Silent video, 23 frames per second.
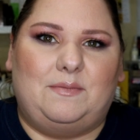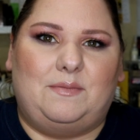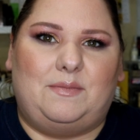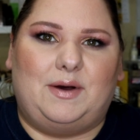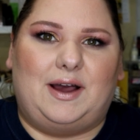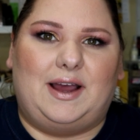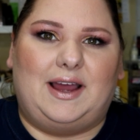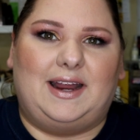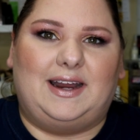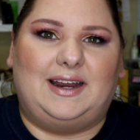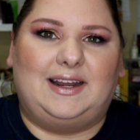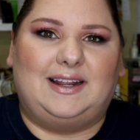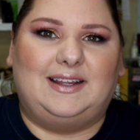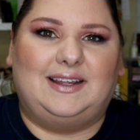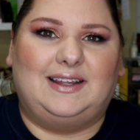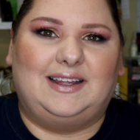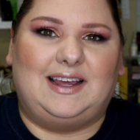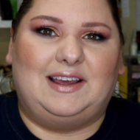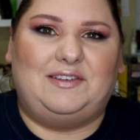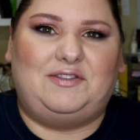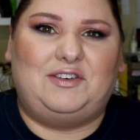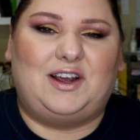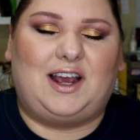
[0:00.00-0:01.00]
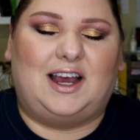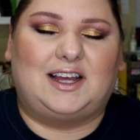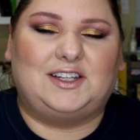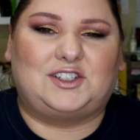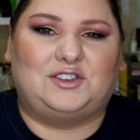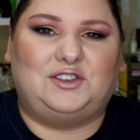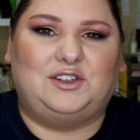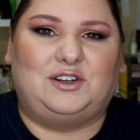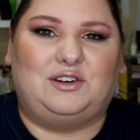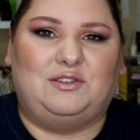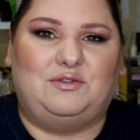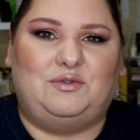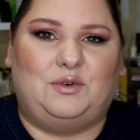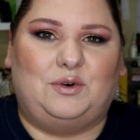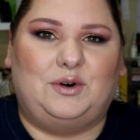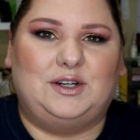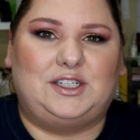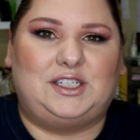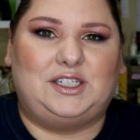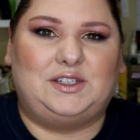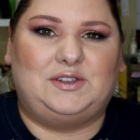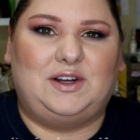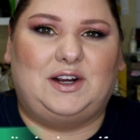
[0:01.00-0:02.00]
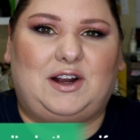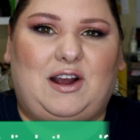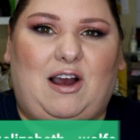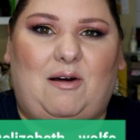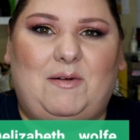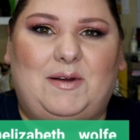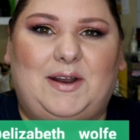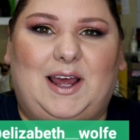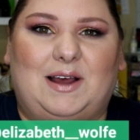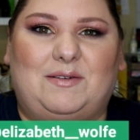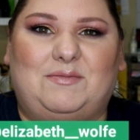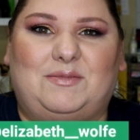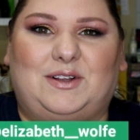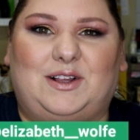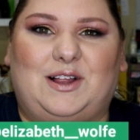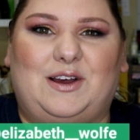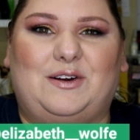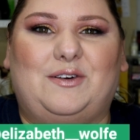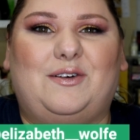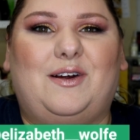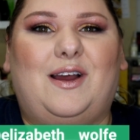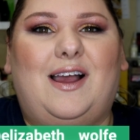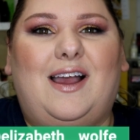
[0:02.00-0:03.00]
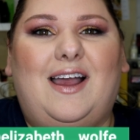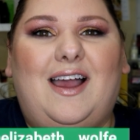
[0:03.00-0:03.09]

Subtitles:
But if you guys are looking forward to it, comment down below.